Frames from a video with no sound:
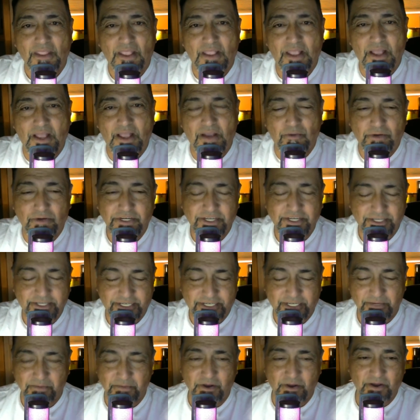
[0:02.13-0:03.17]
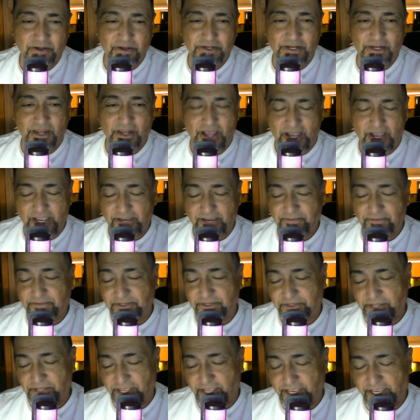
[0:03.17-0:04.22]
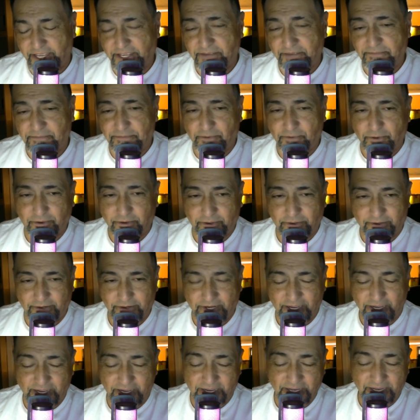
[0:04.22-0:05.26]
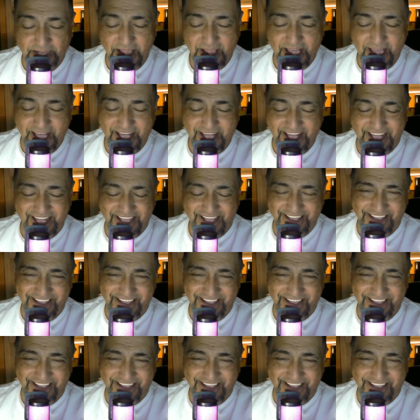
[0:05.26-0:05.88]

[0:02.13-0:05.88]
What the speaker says: I wanted to come on live today for for